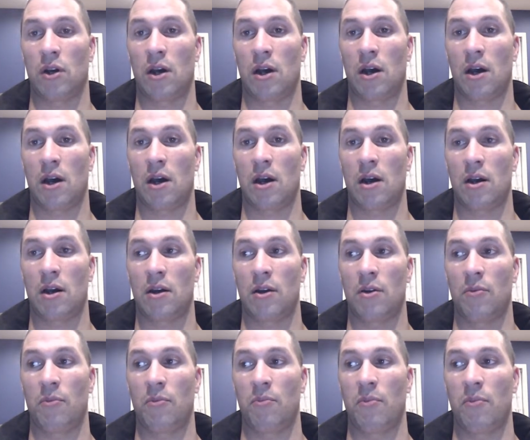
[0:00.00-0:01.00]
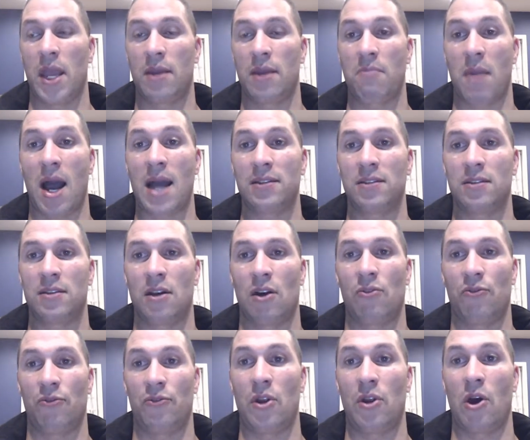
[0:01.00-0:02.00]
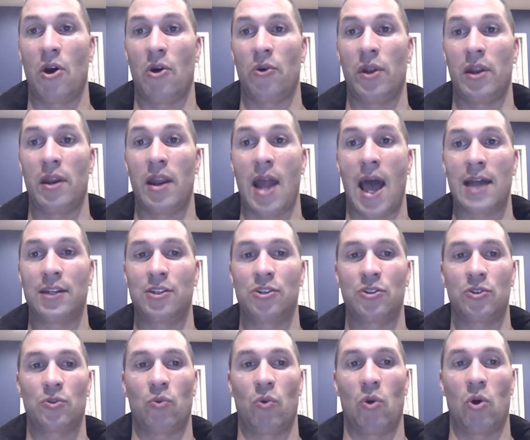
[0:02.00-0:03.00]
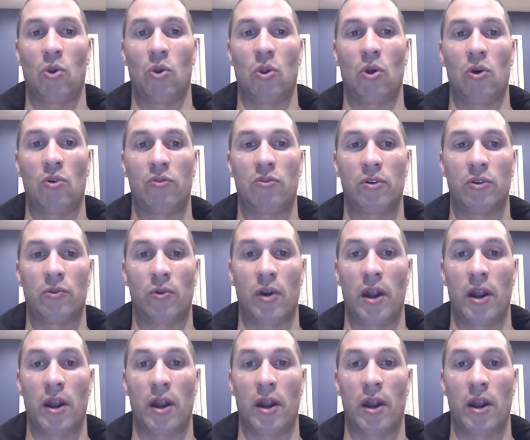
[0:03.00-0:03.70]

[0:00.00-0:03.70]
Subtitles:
uh, make myself known and not just roll over.